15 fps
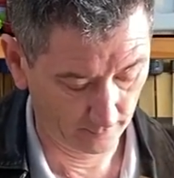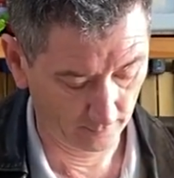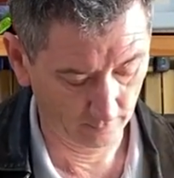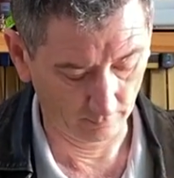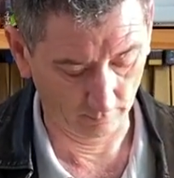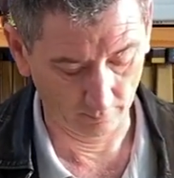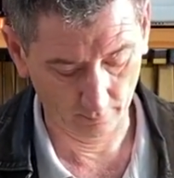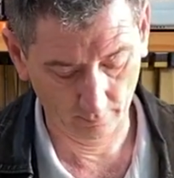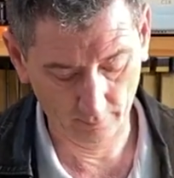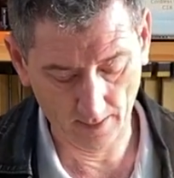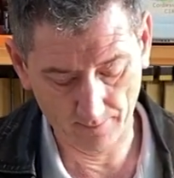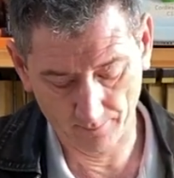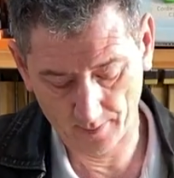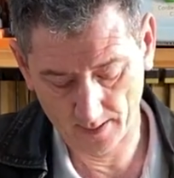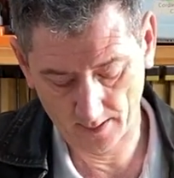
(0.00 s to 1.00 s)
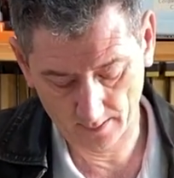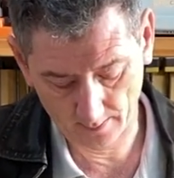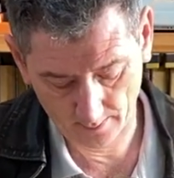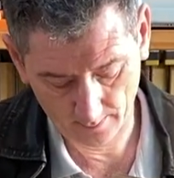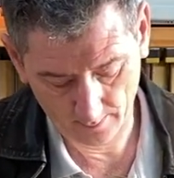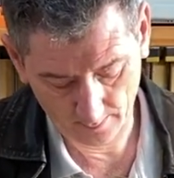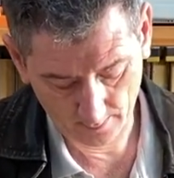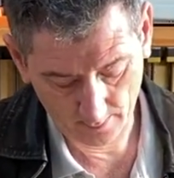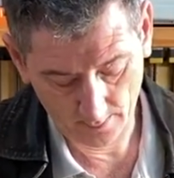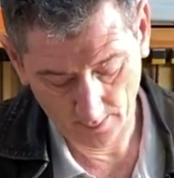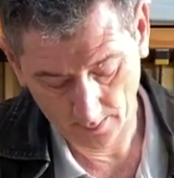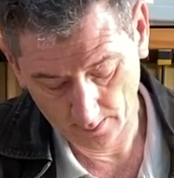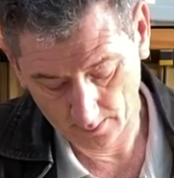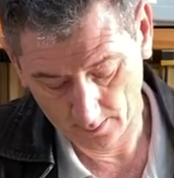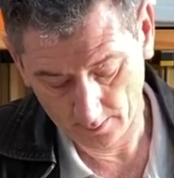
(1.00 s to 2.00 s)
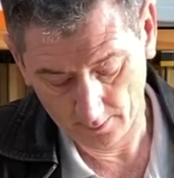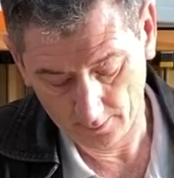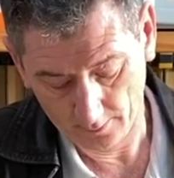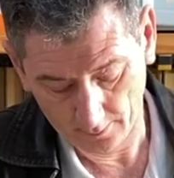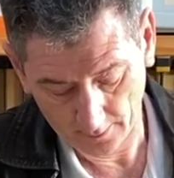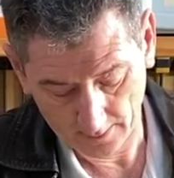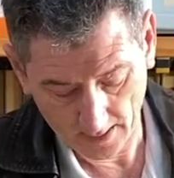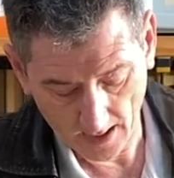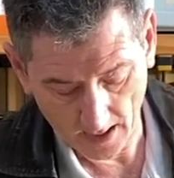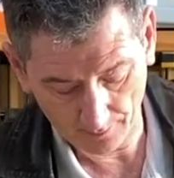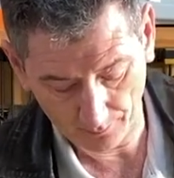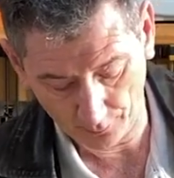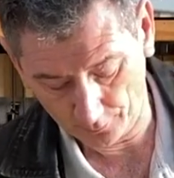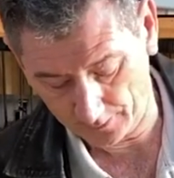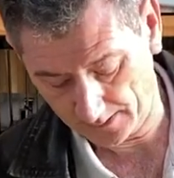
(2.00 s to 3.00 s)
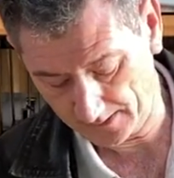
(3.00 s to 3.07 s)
a great big cardboard